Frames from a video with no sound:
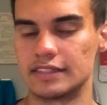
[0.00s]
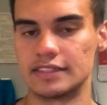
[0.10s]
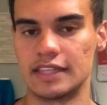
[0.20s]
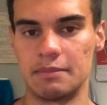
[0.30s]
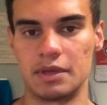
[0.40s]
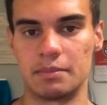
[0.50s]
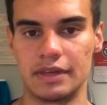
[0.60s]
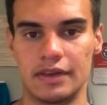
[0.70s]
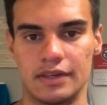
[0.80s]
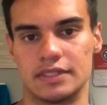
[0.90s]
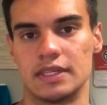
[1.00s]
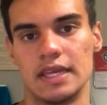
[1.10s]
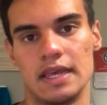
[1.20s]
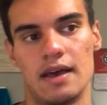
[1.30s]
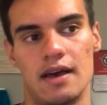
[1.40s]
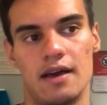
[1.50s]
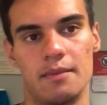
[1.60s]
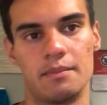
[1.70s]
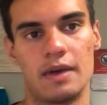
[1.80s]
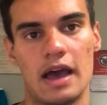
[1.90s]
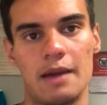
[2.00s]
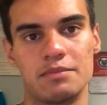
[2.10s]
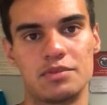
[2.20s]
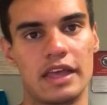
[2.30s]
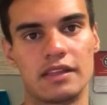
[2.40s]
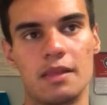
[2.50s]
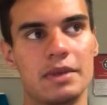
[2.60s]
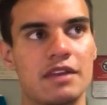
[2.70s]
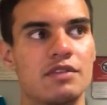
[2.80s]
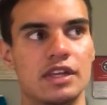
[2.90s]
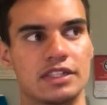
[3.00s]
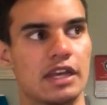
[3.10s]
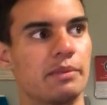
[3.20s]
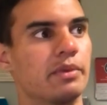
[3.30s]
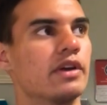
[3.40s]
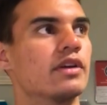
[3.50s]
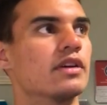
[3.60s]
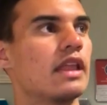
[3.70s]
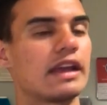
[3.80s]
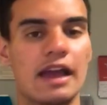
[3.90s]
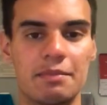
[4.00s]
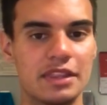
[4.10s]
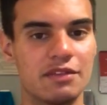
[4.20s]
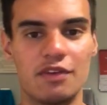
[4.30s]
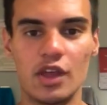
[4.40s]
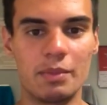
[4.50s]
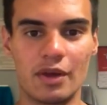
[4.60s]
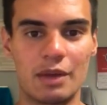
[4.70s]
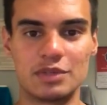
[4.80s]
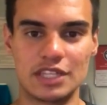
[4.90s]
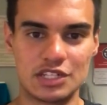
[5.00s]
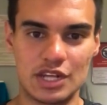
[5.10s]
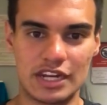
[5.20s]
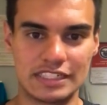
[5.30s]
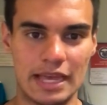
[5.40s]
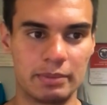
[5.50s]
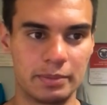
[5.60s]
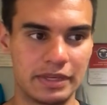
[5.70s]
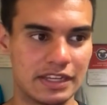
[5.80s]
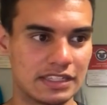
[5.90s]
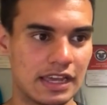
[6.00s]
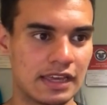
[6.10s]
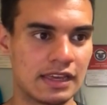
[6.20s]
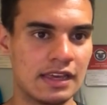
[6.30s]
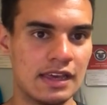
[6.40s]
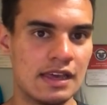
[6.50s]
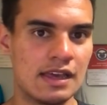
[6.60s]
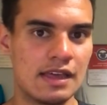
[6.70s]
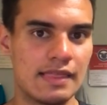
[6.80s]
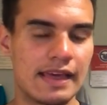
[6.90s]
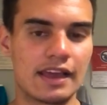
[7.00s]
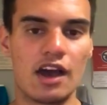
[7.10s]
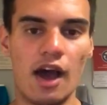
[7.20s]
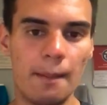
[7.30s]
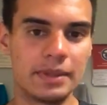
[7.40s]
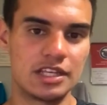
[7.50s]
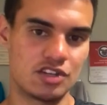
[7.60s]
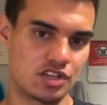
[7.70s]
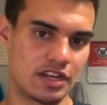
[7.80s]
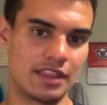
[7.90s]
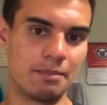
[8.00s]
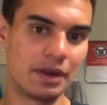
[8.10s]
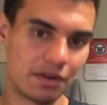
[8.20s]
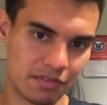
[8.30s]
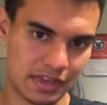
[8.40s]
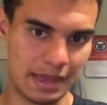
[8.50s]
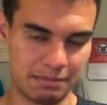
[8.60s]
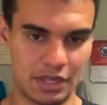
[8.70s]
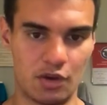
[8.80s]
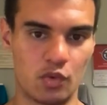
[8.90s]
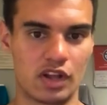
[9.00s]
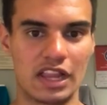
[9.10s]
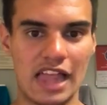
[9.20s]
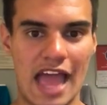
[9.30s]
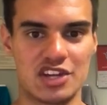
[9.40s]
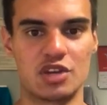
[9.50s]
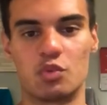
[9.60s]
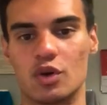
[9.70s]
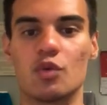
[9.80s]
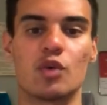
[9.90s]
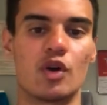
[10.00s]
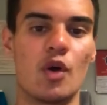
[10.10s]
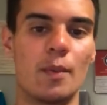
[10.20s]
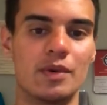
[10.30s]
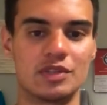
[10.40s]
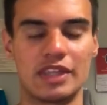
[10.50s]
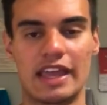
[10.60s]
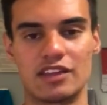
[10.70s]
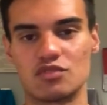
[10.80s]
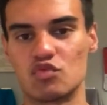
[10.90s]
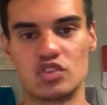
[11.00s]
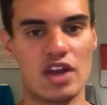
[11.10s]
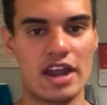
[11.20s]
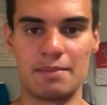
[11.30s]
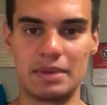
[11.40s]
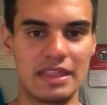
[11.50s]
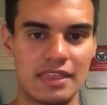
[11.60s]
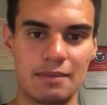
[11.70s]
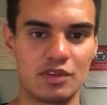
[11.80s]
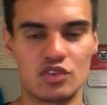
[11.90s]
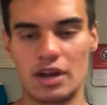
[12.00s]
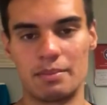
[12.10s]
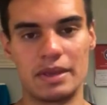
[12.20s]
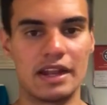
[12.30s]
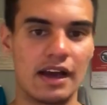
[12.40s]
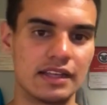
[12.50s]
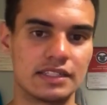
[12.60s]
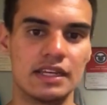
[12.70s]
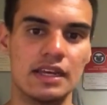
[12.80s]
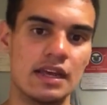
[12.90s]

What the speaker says: statement, because I'm like, let me give you an example. The volleyball game was such a good example, because like that competition in the middle of the game, we're clashing, we're almost like we're trying to beat them, they're trying to beat us.